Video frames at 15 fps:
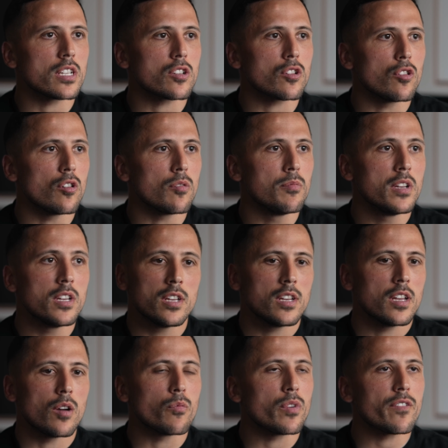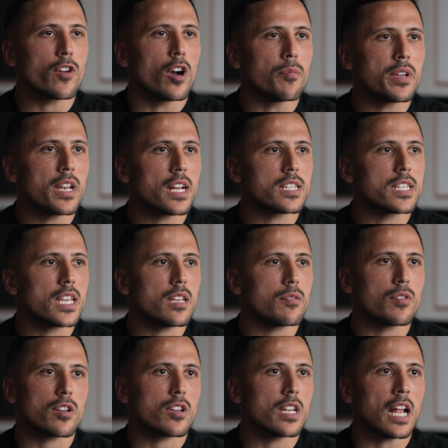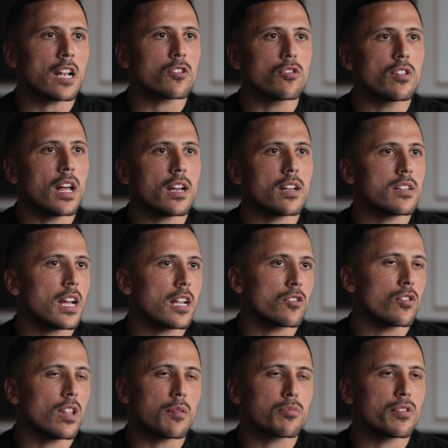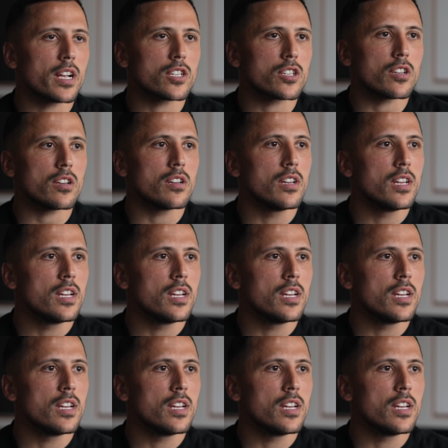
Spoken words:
of this club. And we've got to be that team that can handle that pressure,